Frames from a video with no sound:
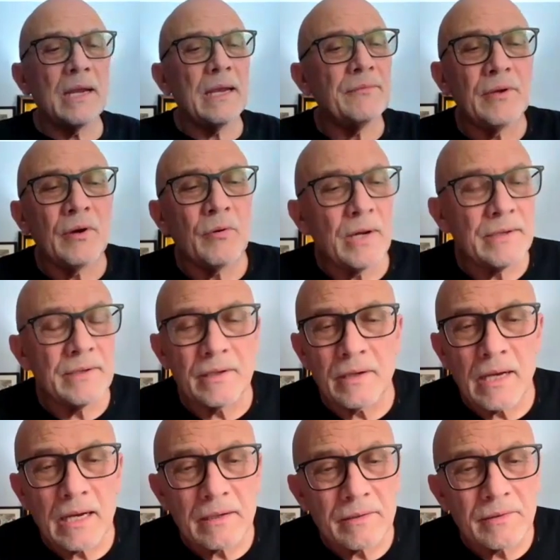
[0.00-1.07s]
I have no
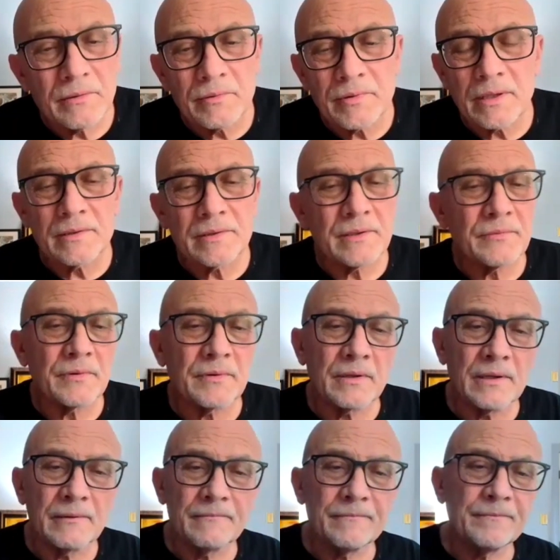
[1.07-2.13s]
idea how to do things
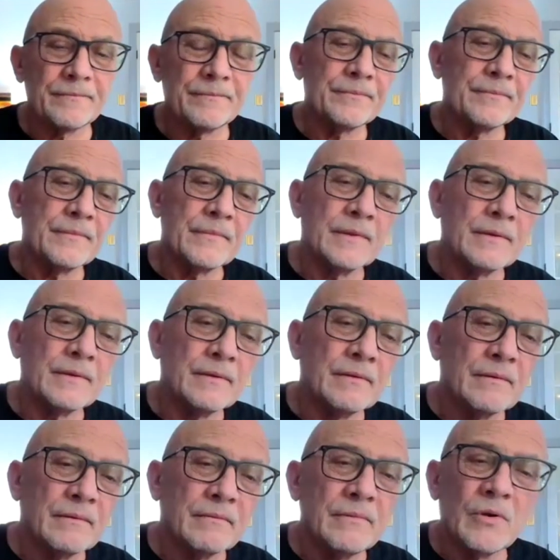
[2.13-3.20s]
differently.
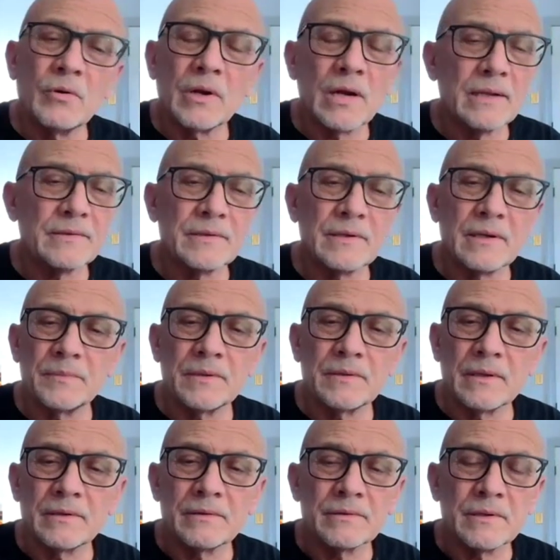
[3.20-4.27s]
No concept
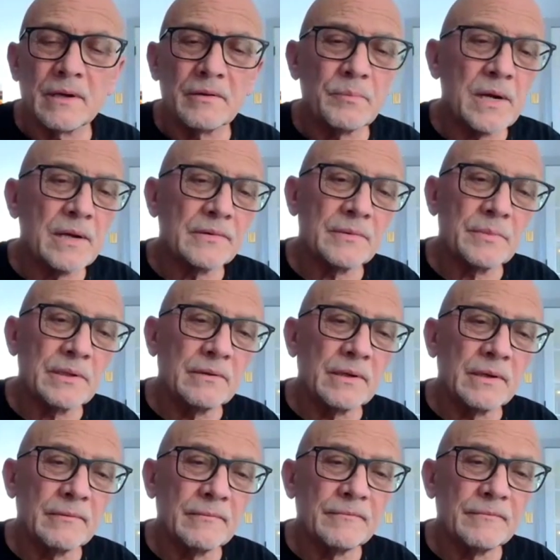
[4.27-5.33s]
that there's another
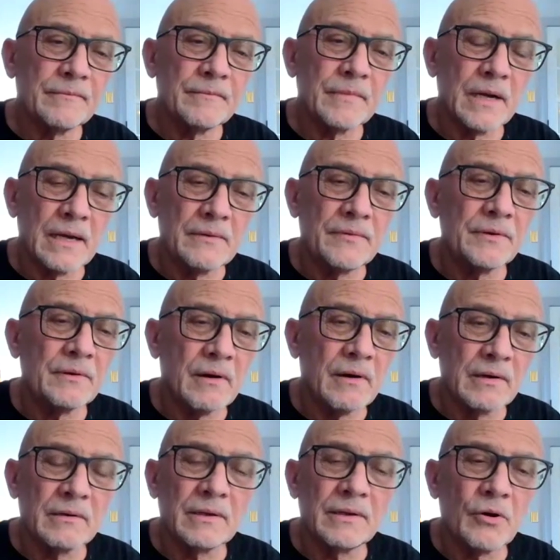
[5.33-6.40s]
possibility. I feel
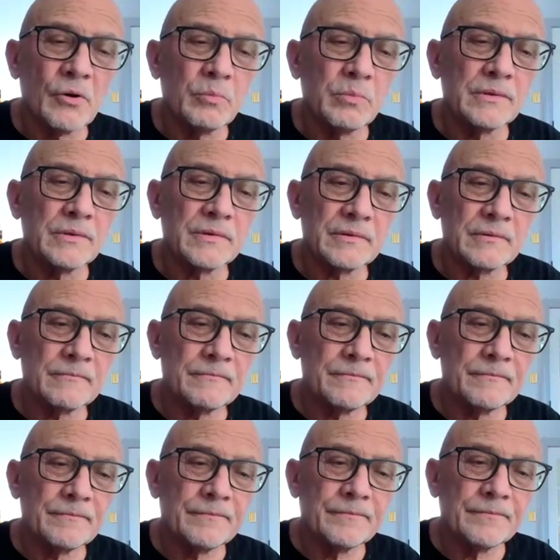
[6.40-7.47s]
utterly hopeless.
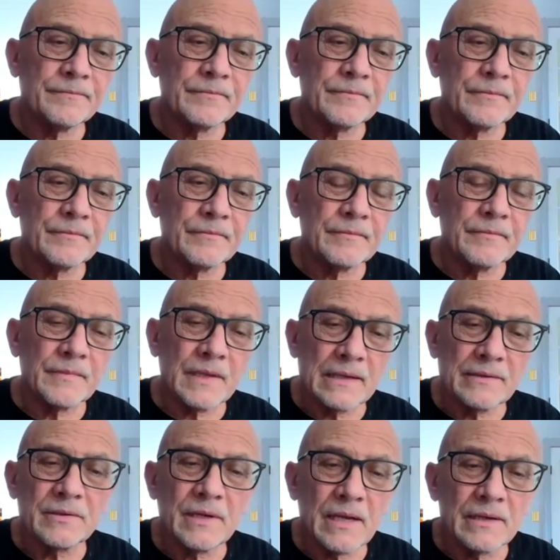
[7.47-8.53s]

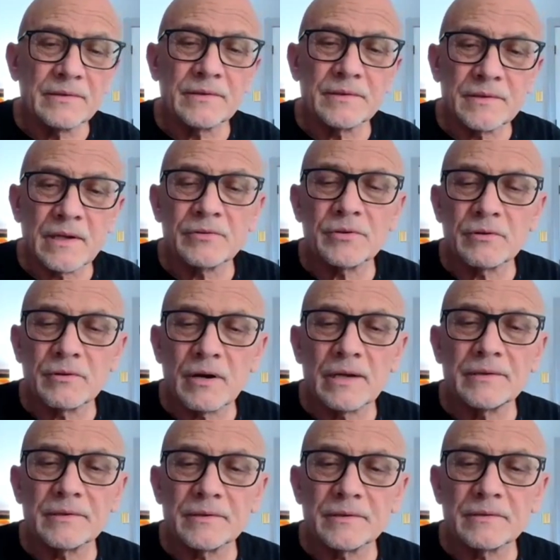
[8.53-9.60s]
That's the existential
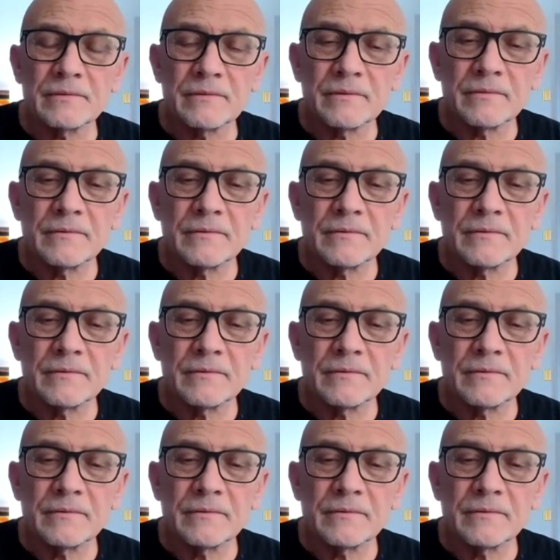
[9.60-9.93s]
crisis.